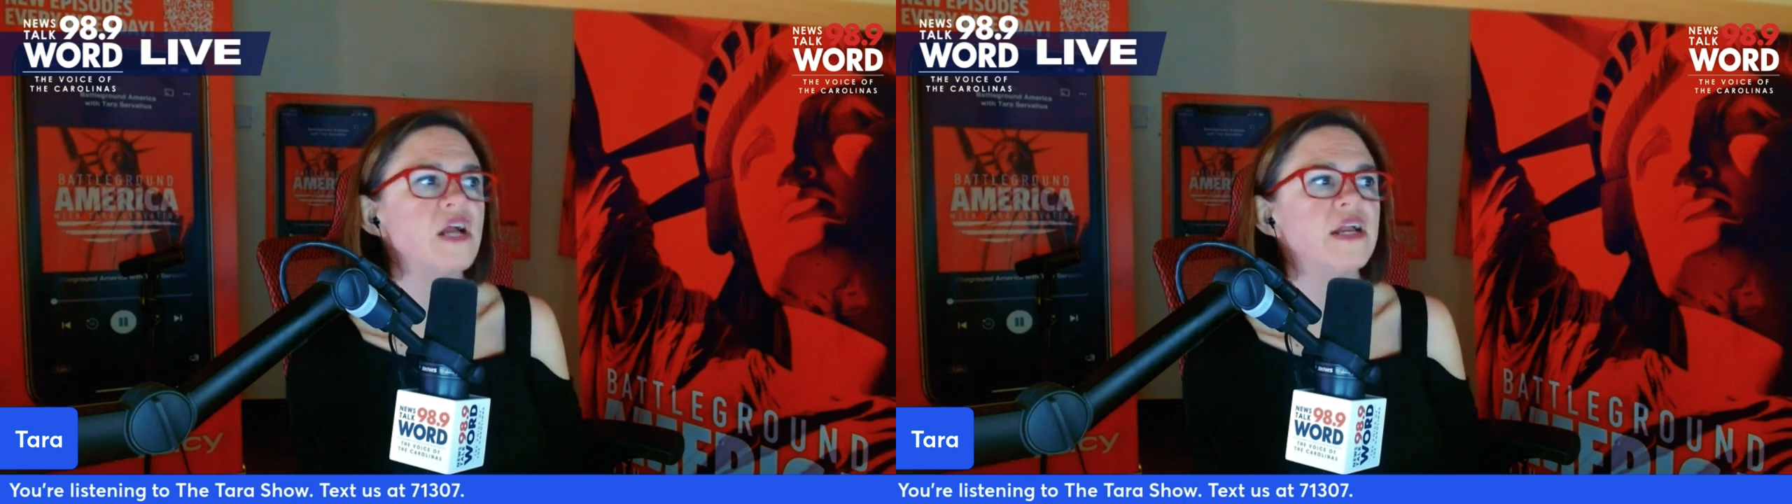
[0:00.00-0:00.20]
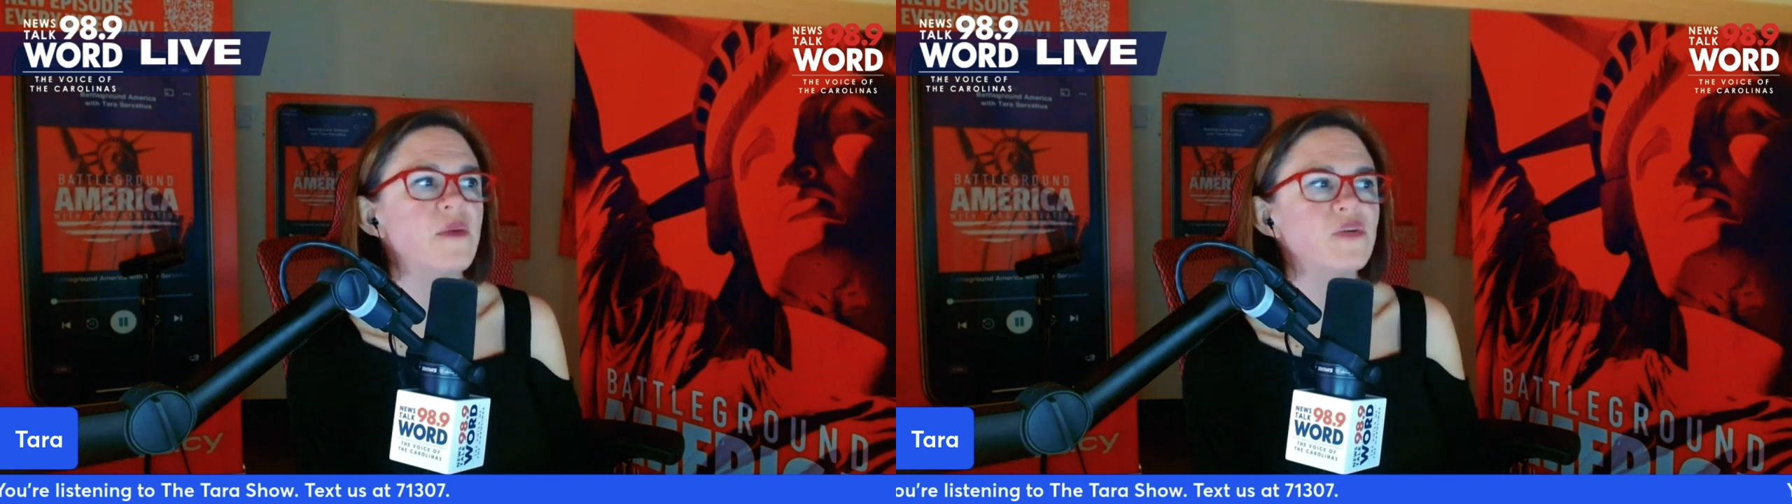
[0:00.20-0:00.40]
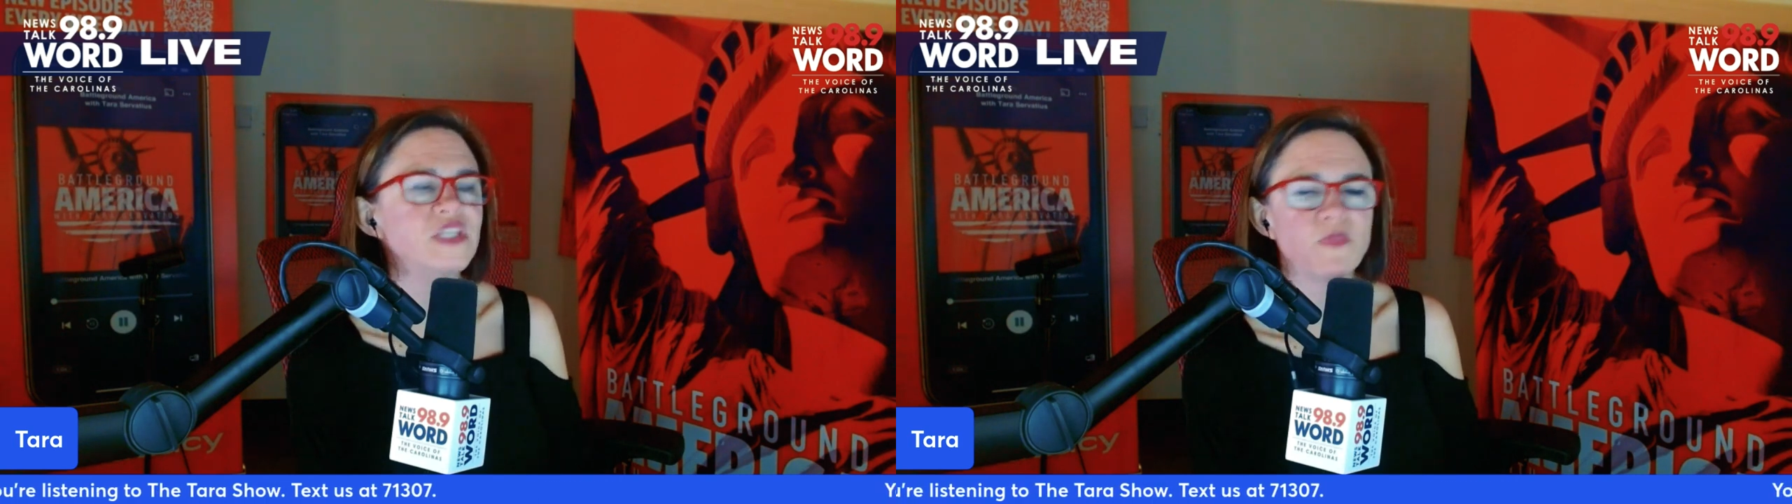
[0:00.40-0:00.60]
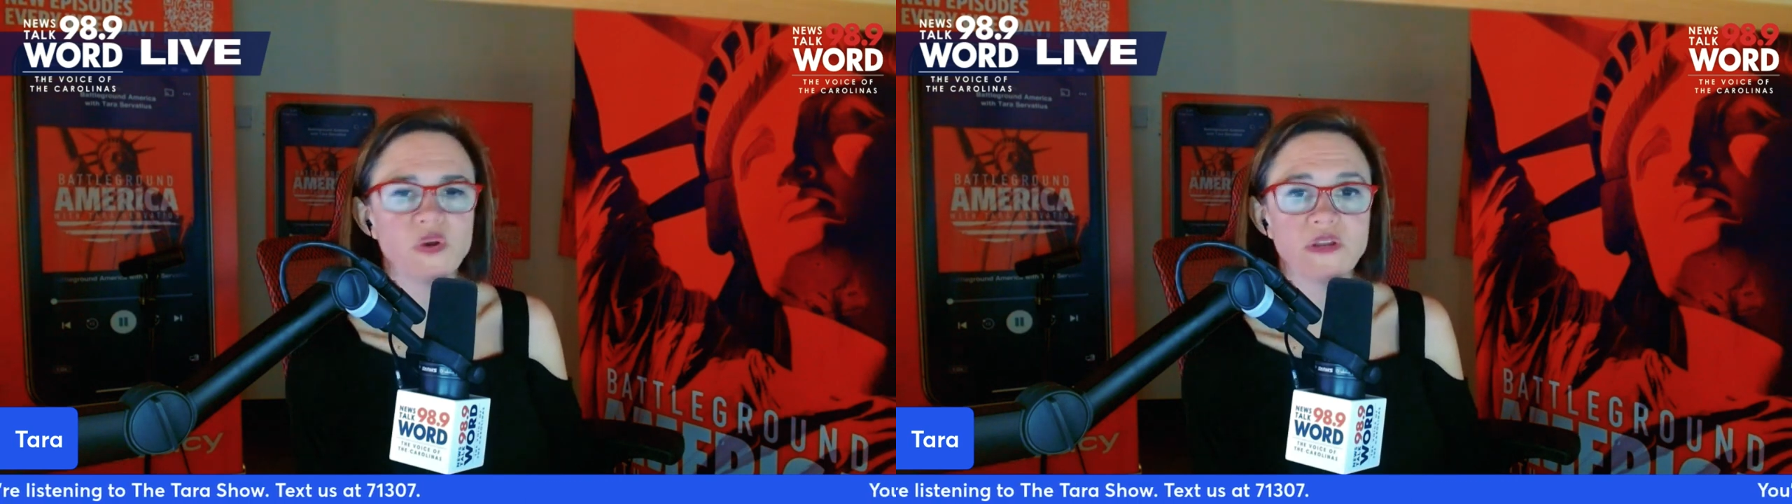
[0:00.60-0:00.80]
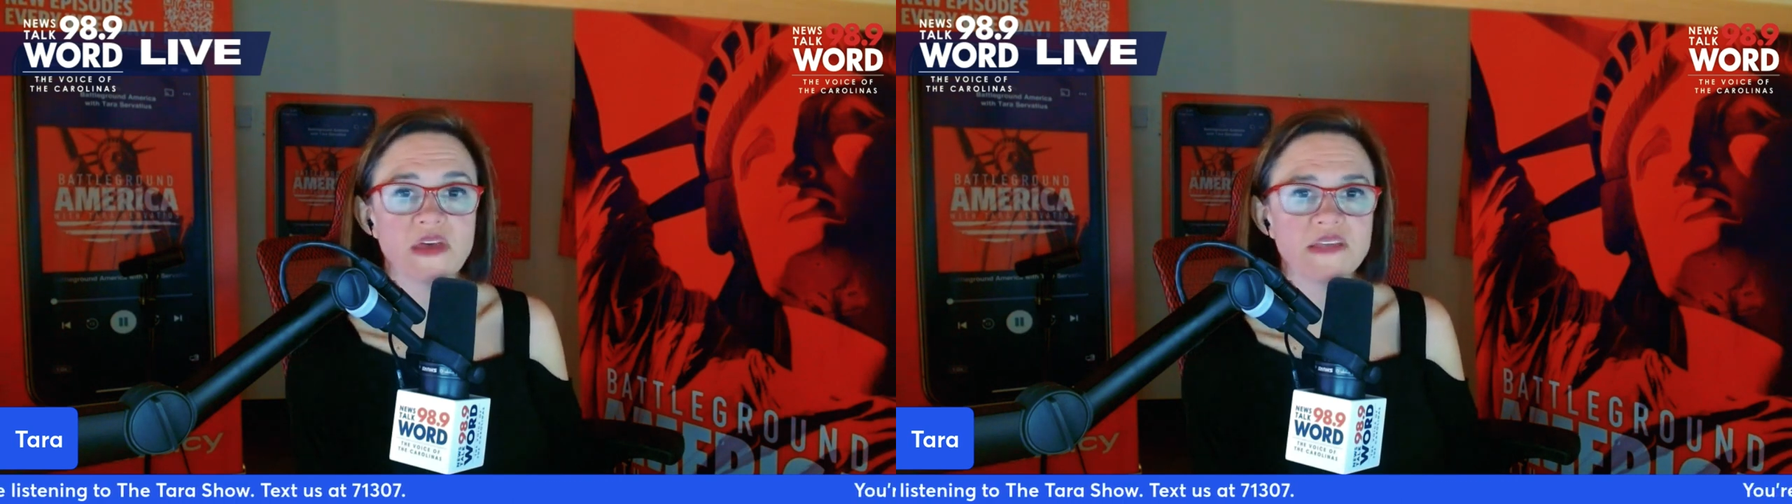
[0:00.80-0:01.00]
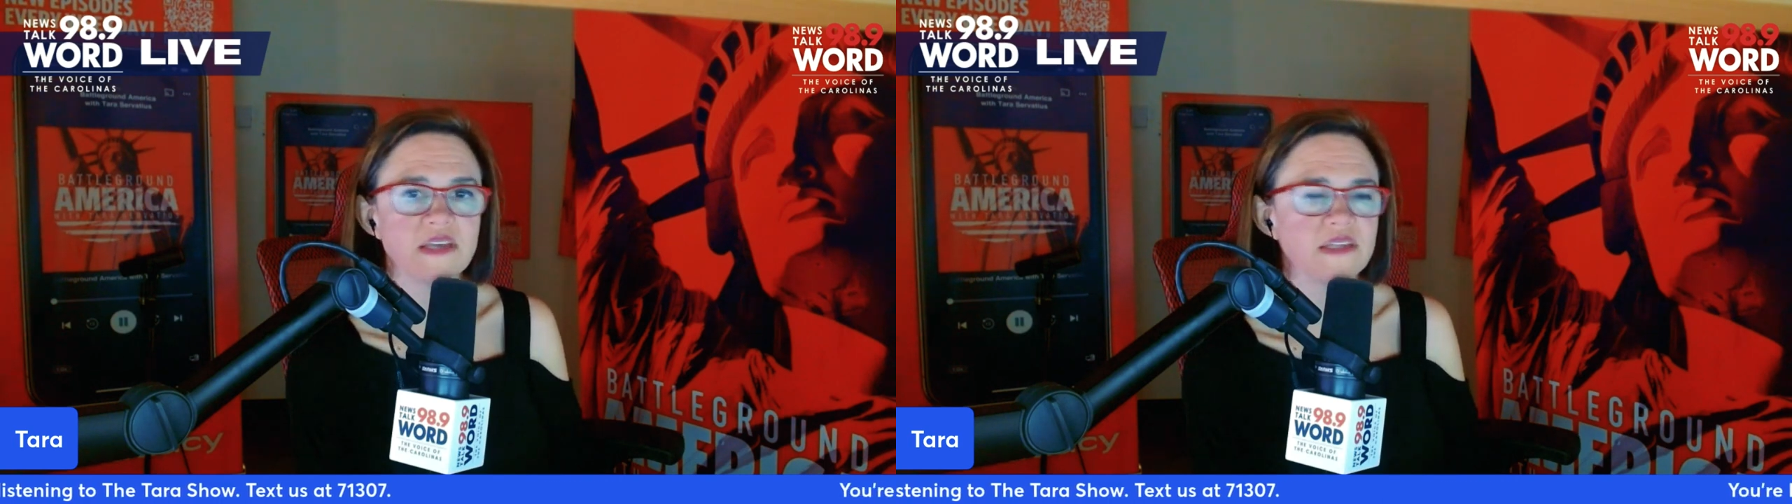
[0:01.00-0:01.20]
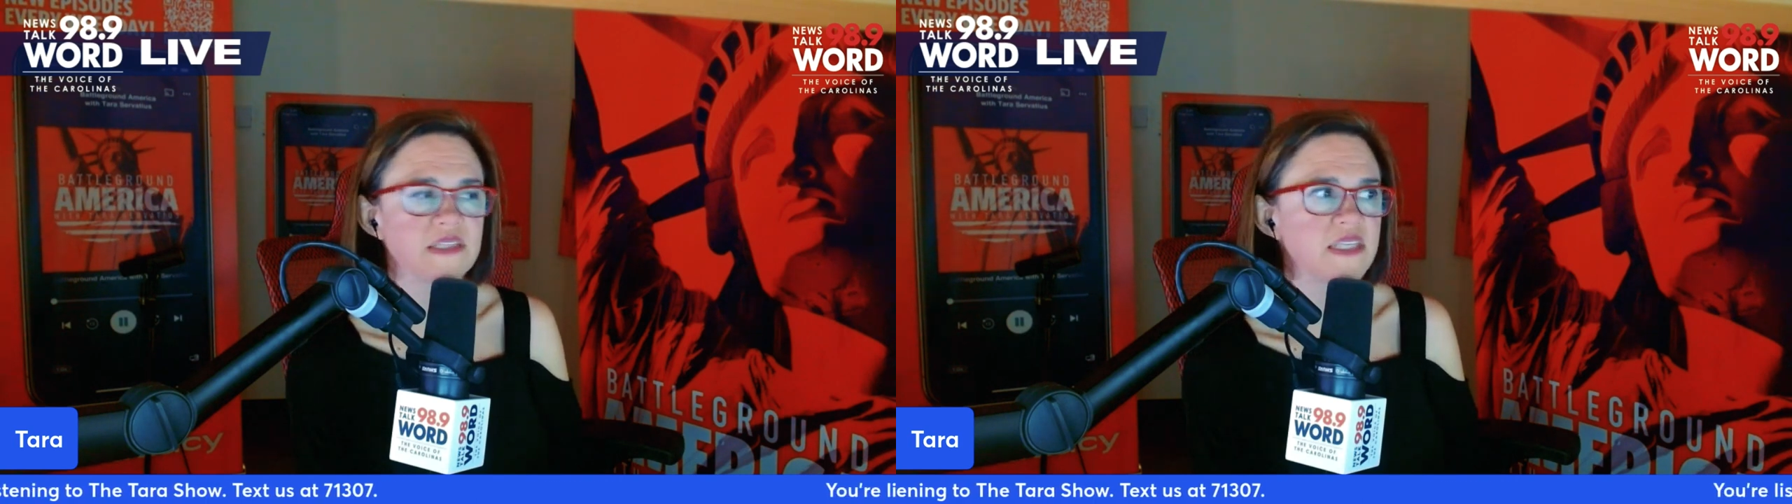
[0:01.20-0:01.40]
Okay, what's important in that sentence?